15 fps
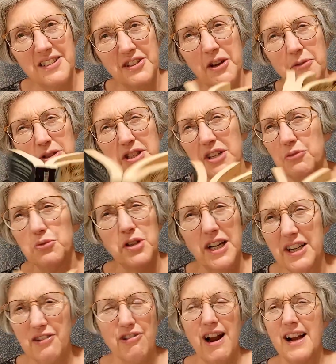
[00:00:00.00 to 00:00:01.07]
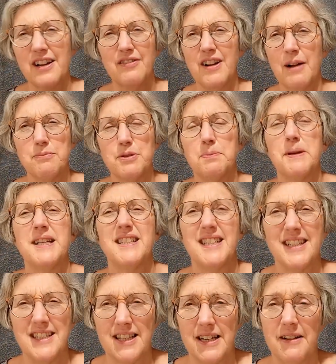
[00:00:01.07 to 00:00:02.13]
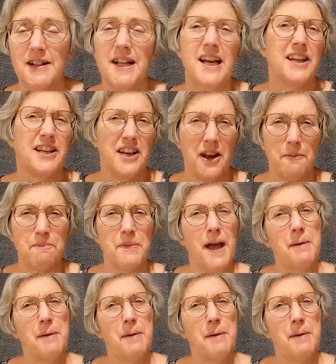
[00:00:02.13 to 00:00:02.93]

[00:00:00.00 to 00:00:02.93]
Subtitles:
you know, it's gonna all gonna crack and come to pieces, and you know,